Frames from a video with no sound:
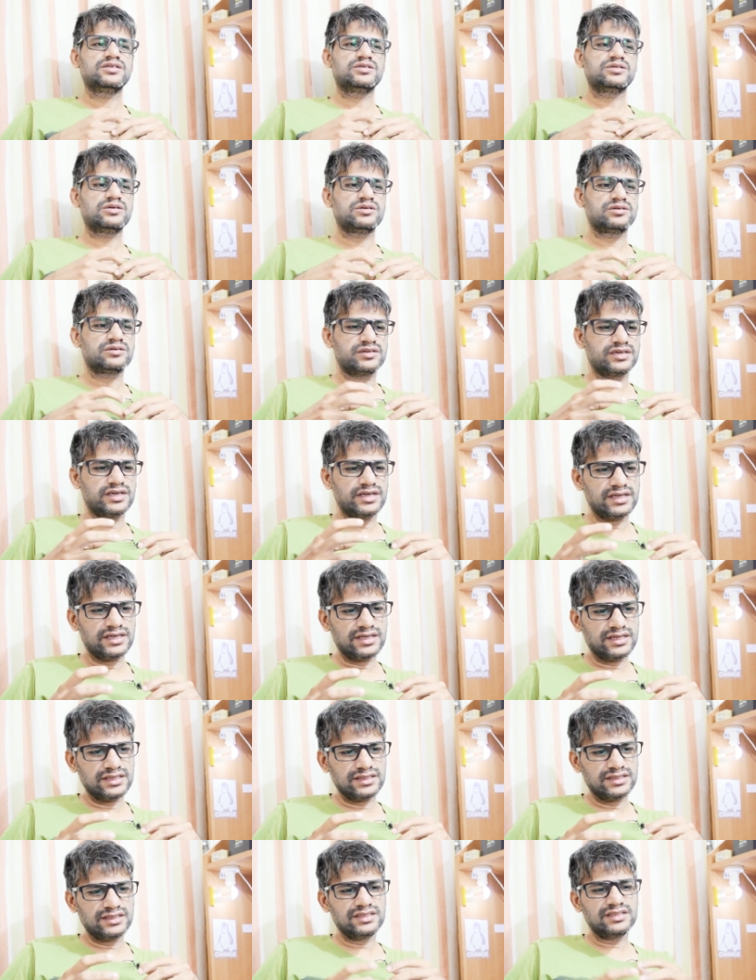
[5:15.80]
So
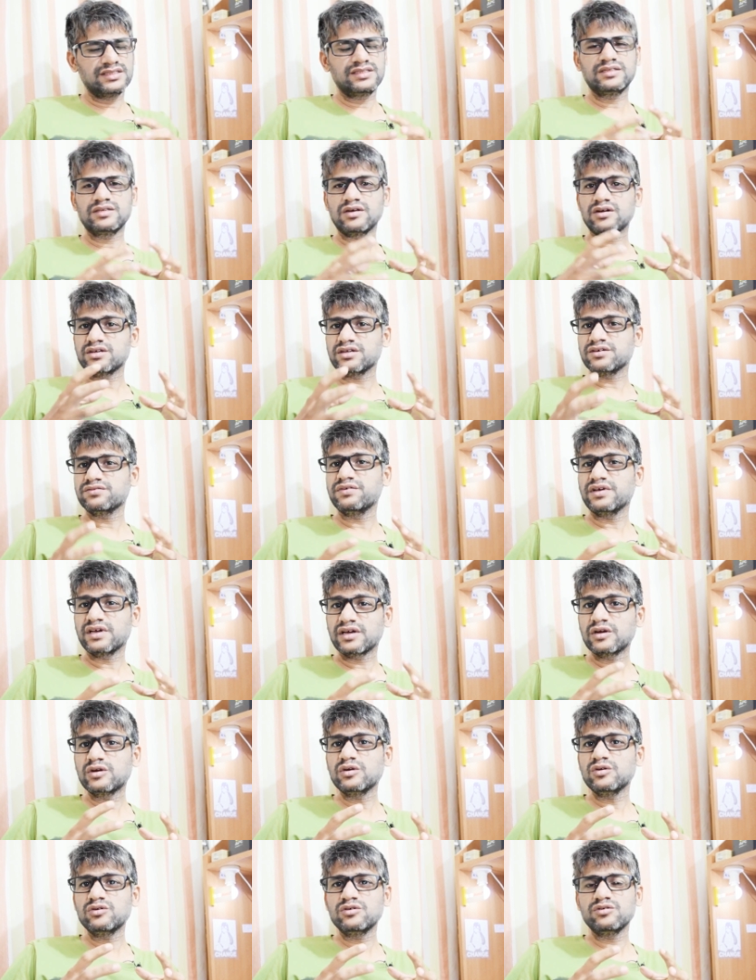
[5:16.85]
uh, this sort of a
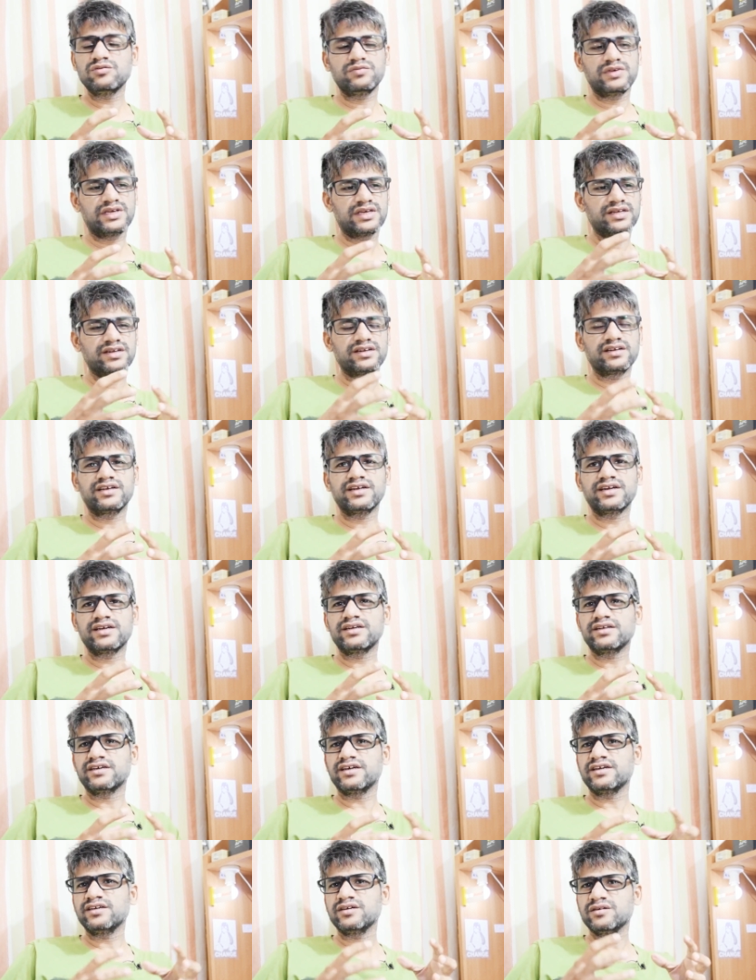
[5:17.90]
clue we can
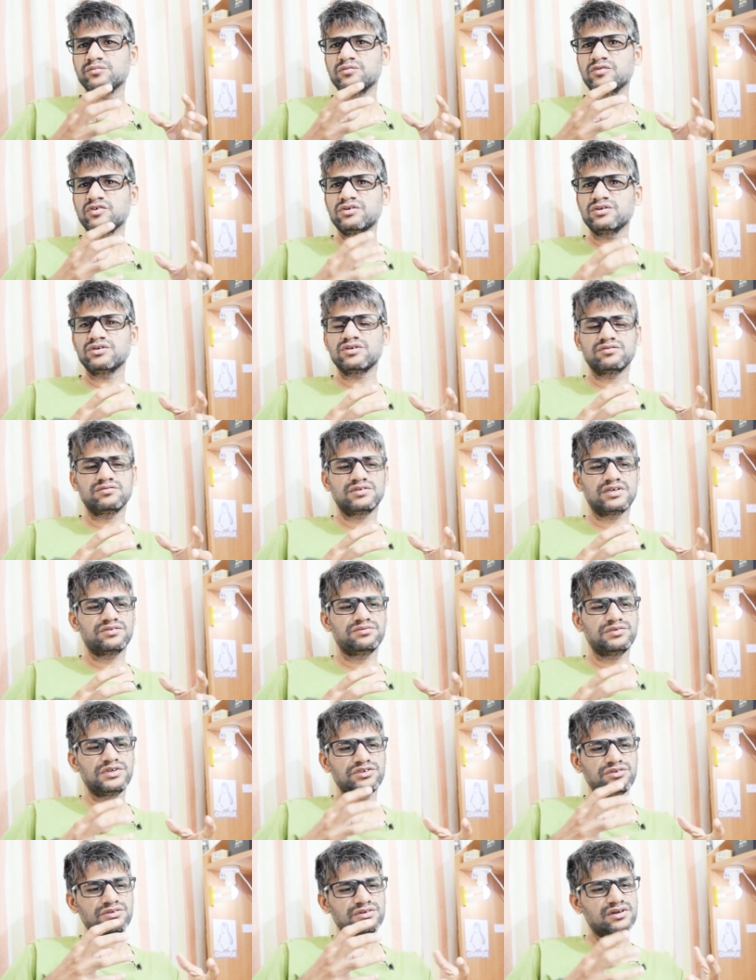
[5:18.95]
get. And moreover,
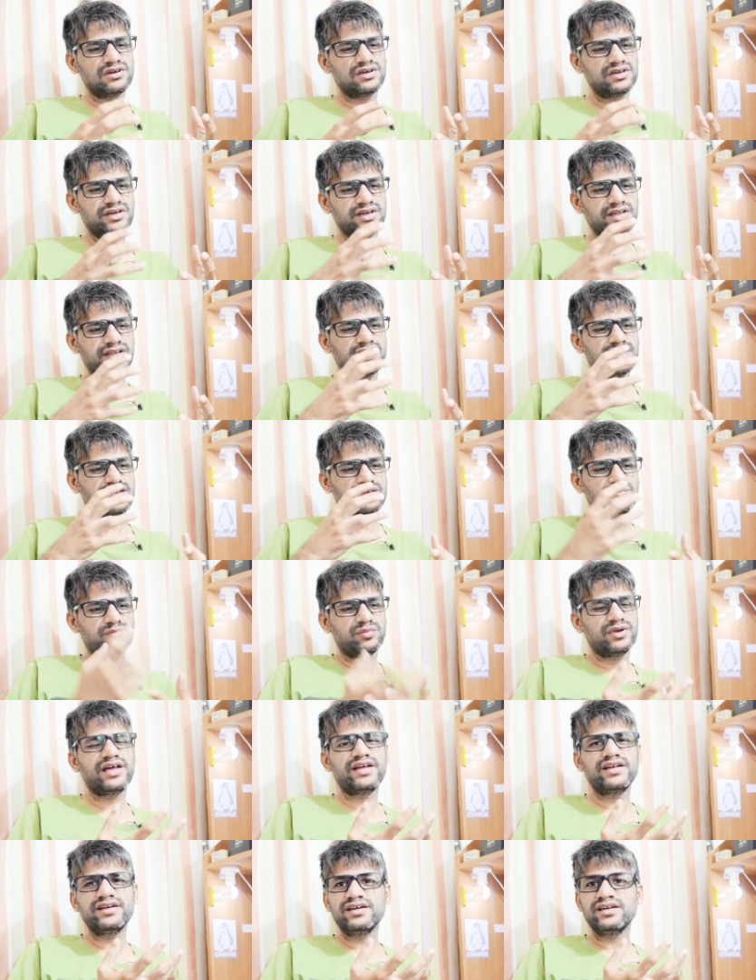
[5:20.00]
we should not take
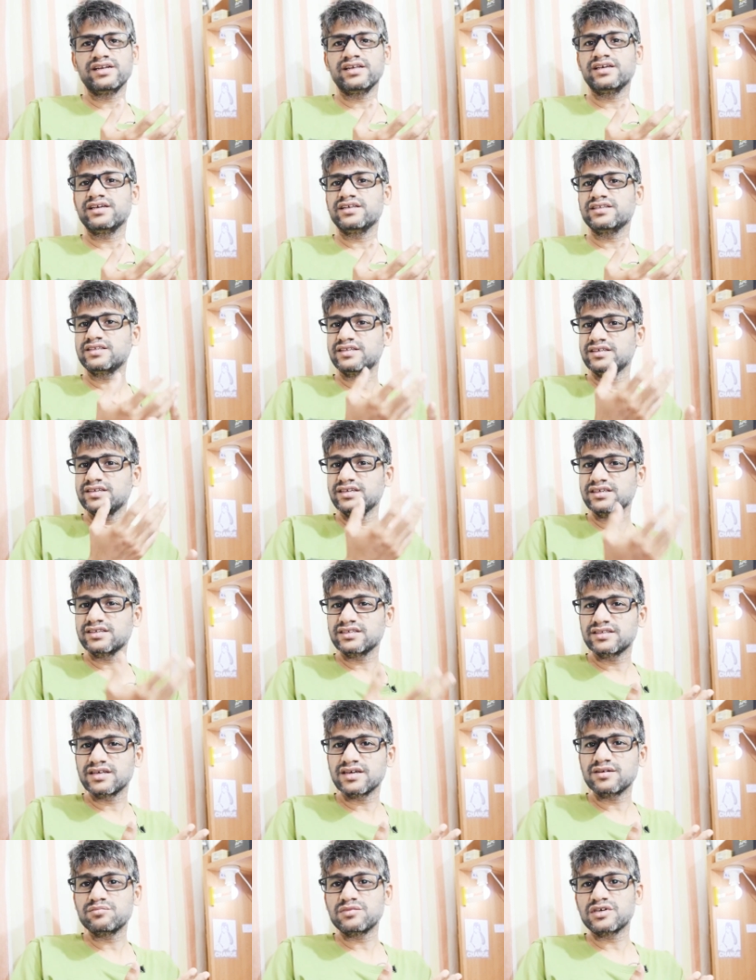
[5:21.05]
blindly seeing
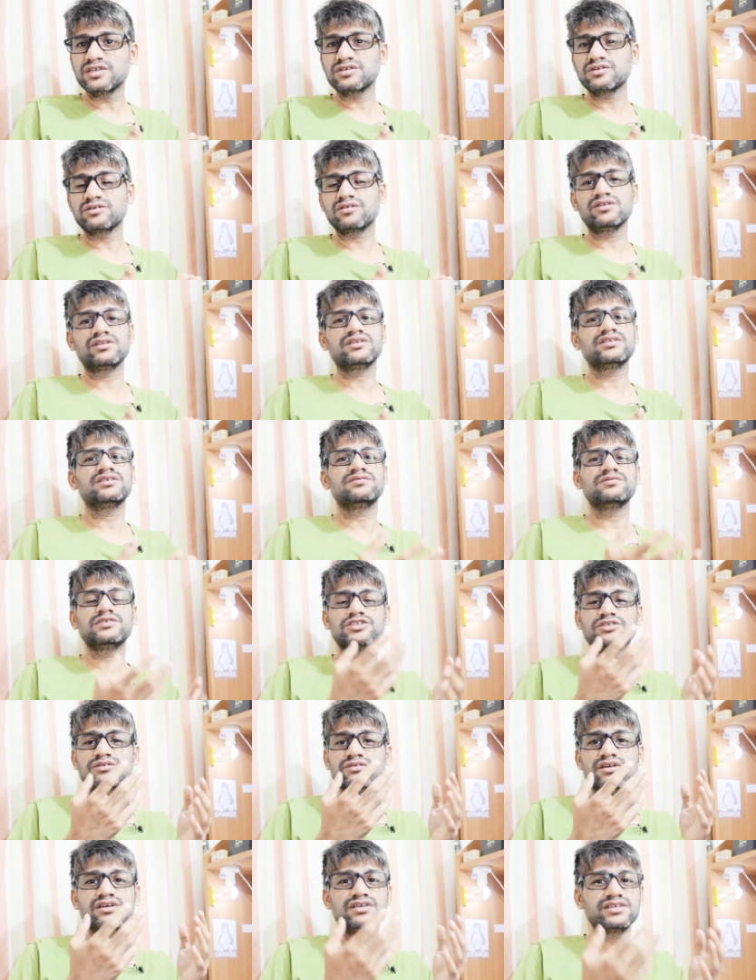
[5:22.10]
some astrology. We
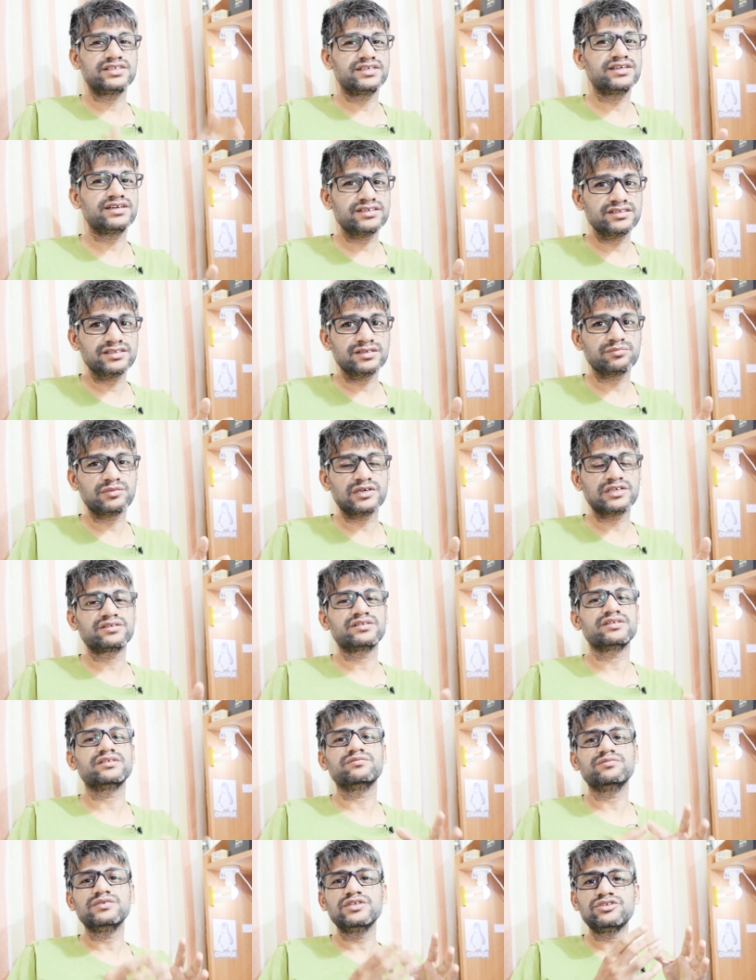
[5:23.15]
should not judge a
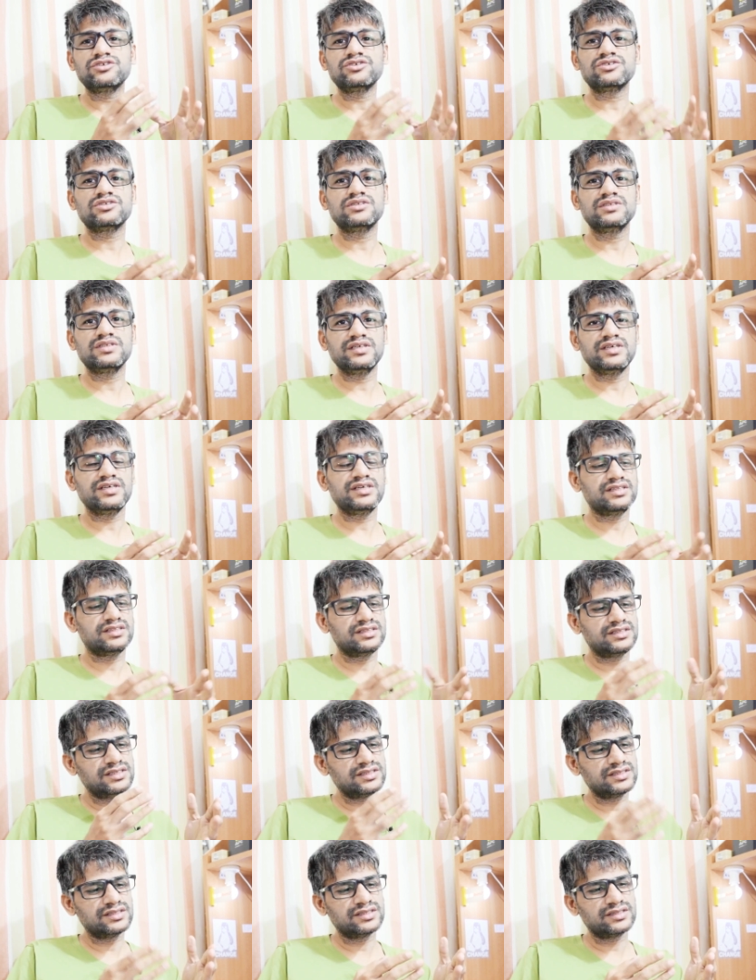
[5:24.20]
person. We should see
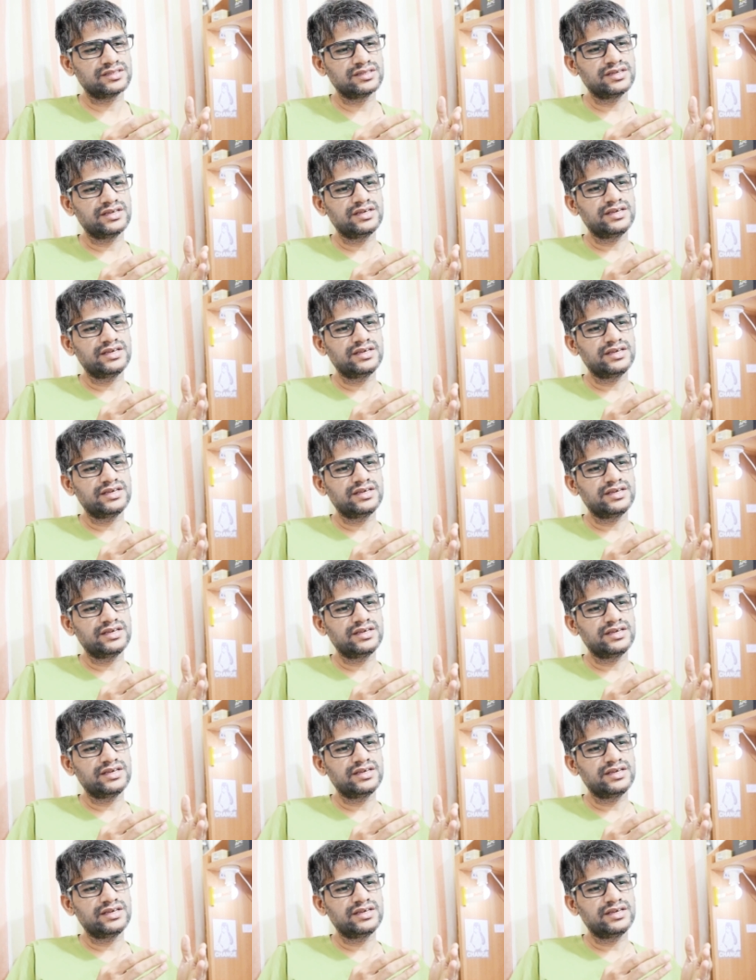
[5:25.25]
this